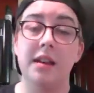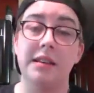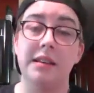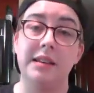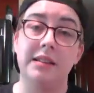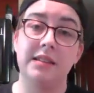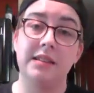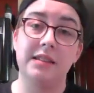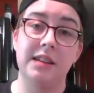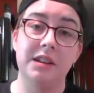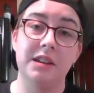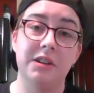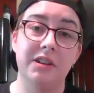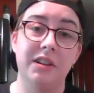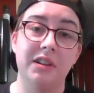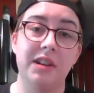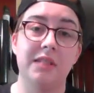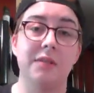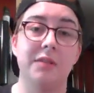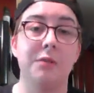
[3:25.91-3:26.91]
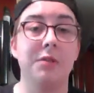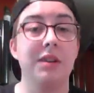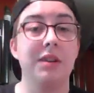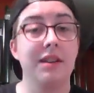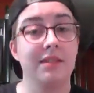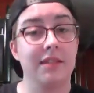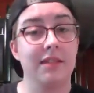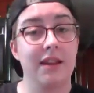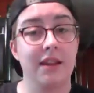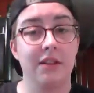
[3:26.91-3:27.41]
need to decrease, or
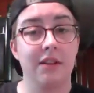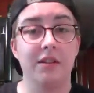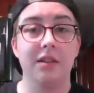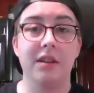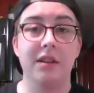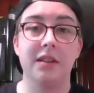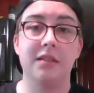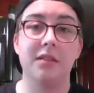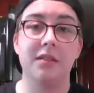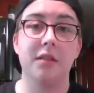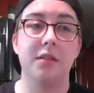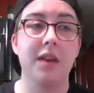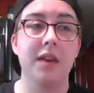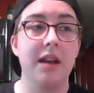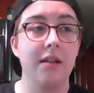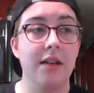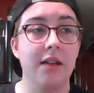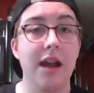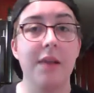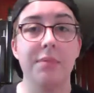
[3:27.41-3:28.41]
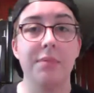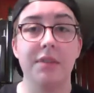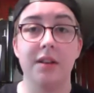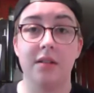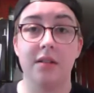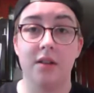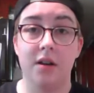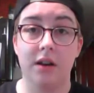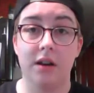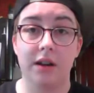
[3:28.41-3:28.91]
need to increase. So that'll happen
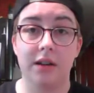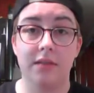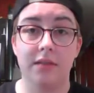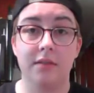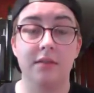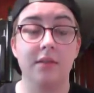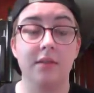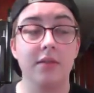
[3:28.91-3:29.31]
in August.